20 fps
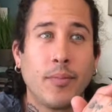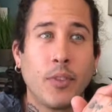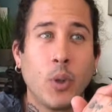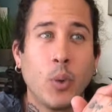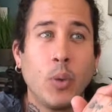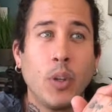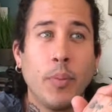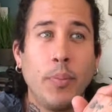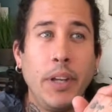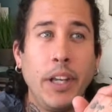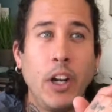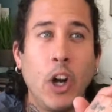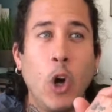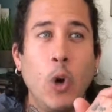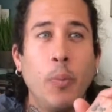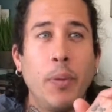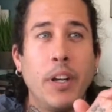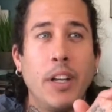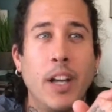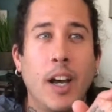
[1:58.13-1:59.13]
we're being
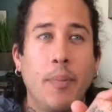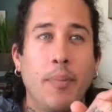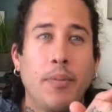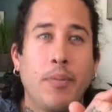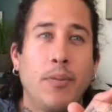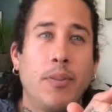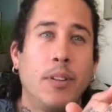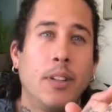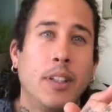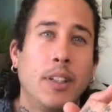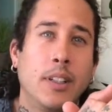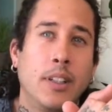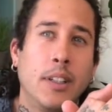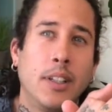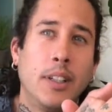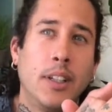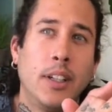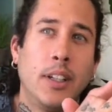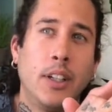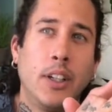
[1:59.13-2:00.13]
opened up
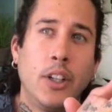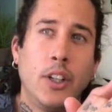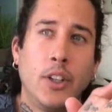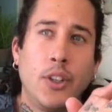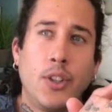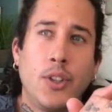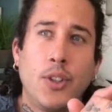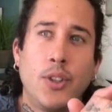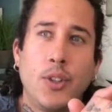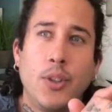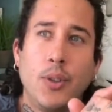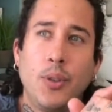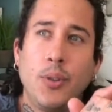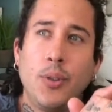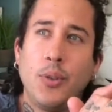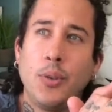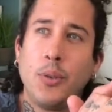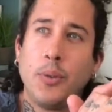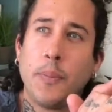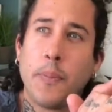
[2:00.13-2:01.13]

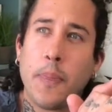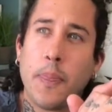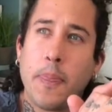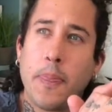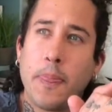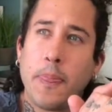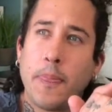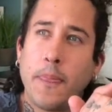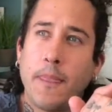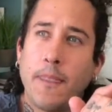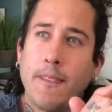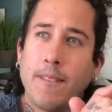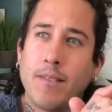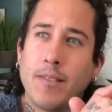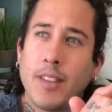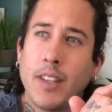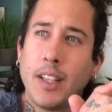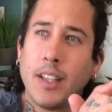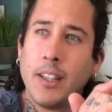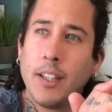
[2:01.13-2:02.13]
to
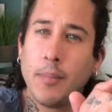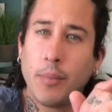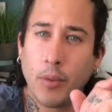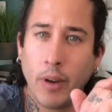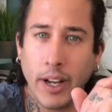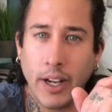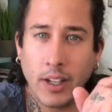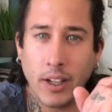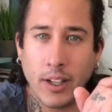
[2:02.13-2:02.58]
liberating